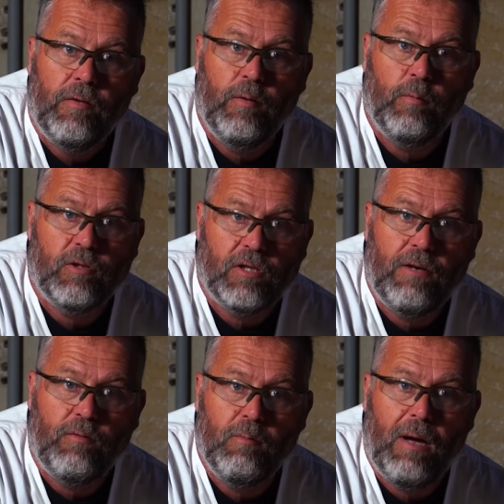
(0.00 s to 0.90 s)
that will
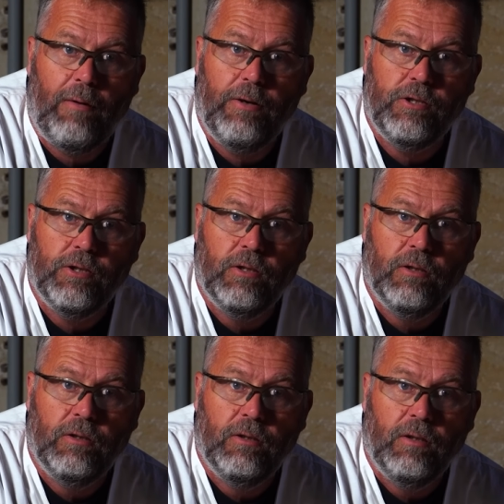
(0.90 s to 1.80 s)
save your marriage.
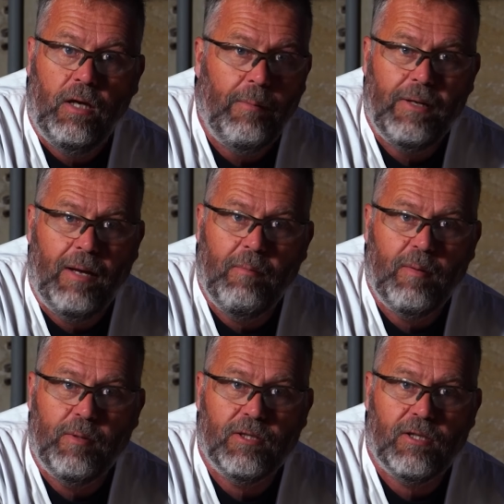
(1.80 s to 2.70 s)
I mean, that
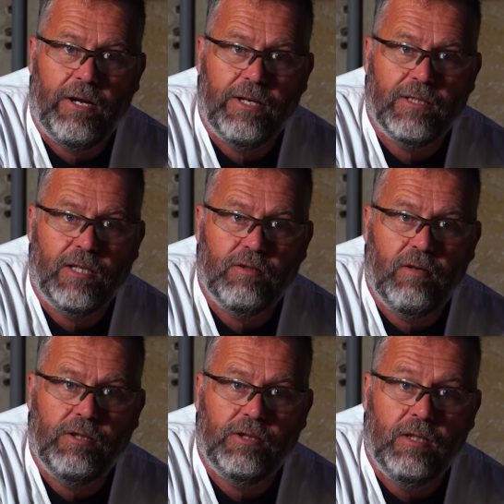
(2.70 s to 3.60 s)
may be a slight
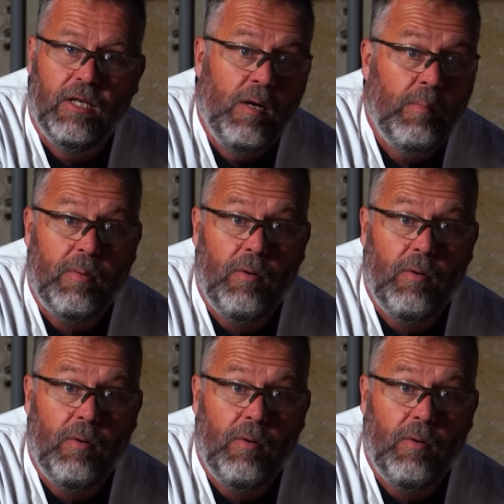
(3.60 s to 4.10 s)
exaggeration, but